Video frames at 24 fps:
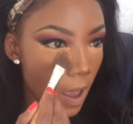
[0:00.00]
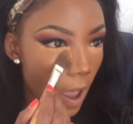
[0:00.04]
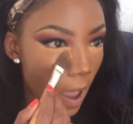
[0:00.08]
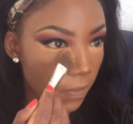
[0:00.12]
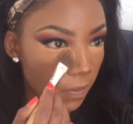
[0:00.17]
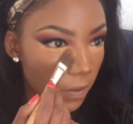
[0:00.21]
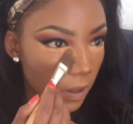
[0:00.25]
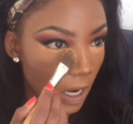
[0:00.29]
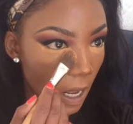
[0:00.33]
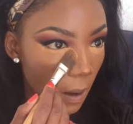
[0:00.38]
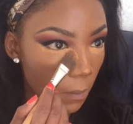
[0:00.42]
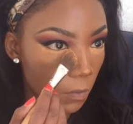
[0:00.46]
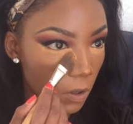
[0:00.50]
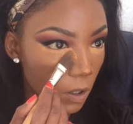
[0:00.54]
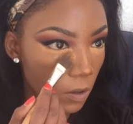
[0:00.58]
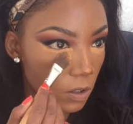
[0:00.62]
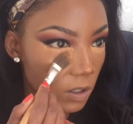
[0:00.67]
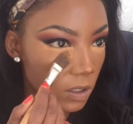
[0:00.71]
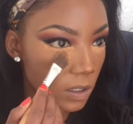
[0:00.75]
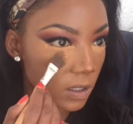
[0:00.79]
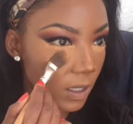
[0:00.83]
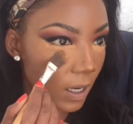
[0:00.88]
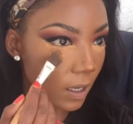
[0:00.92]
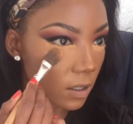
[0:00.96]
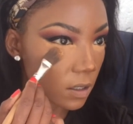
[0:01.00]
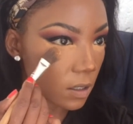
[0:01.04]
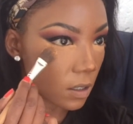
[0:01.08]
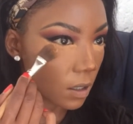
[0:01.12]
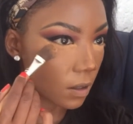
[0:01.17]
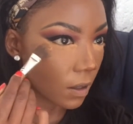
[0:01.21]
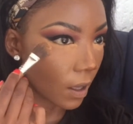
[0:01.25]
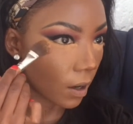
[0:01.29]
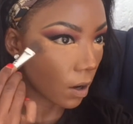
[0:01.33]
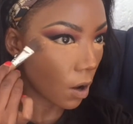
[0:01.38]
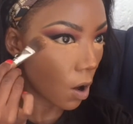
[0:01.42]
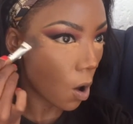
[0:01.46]
And then I'm going to set
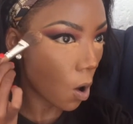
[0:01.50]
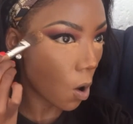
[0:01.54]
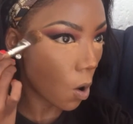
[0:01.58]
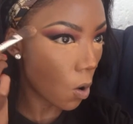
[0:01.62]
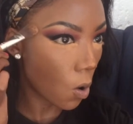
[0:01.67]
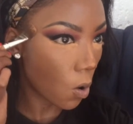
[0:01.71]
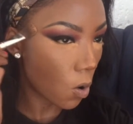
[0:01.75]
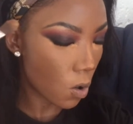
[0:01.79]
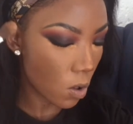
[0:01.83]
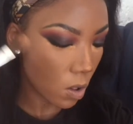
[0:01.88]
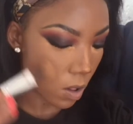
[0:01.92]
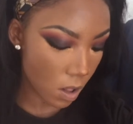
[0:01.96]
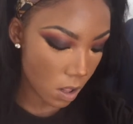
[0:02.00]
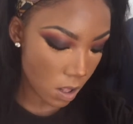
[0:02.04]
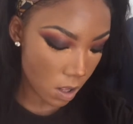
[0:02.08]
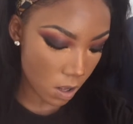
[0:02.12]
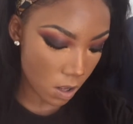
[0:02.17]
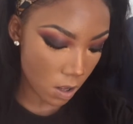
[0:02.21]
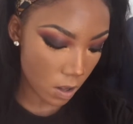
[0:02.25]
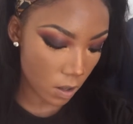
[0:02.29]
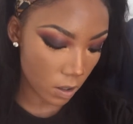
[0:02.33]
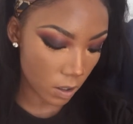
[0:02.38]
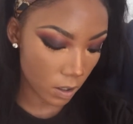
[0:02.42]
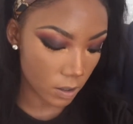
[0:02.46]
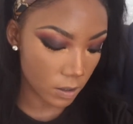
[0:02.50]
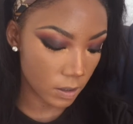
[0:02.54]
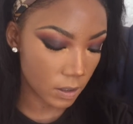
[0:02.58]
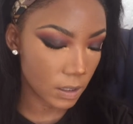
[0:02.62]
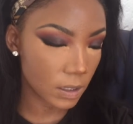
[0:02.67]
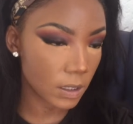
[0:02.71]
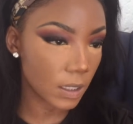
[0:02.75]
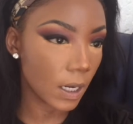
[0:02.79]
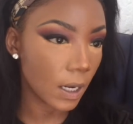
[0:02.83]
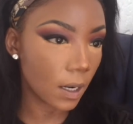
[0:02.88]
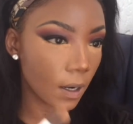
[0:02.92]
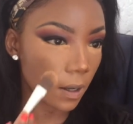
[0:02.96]
that whole
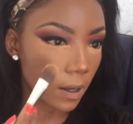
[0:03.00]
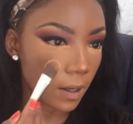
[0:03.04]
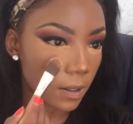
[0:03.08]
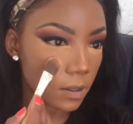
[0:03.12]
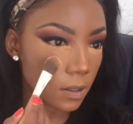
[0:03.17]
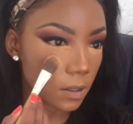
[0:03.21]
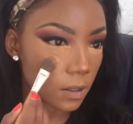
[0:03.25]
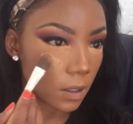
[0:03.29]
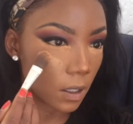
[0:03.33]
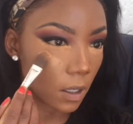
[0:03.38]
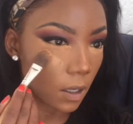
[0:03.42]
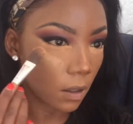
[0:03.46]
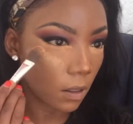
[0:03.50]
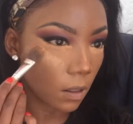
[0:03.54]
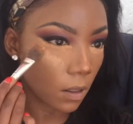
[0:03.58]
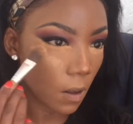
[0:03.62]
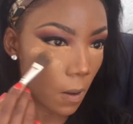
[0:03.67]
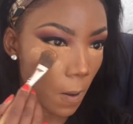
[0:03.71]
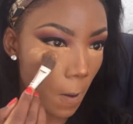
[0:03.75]
concealer underneath.